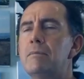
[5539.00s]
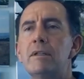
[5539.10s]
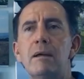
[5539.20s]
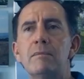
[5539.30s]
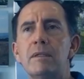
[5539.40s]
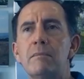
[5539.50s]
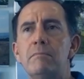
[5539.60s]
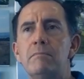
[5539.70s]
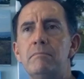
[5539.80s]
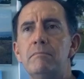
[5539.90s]
sometimes
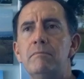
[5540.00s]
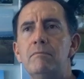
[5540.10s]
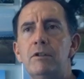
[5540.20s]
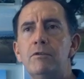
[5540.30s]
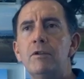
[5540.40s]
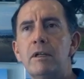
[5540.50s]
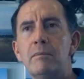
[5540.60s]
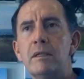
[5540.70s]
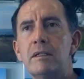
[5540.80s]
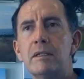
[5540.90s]
when you've got
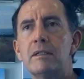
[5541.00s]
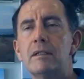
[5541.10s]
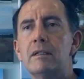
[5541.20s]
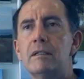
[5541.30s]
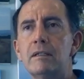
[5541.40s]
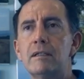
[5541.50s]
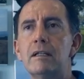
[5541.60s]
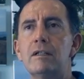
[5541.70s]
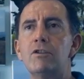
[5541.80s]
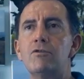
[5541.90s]
a business in
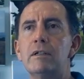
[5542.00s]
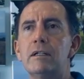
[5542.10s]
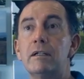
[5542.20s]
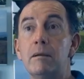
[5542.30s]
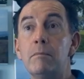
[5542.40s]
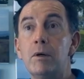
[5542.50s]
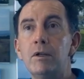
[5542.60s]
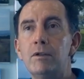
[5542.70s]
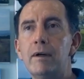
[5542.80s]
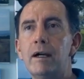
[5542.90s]
this industry, it can
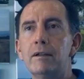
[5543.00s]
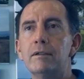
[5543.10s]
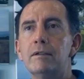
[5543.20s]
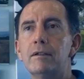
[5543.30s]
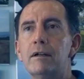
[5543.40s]
burn you out.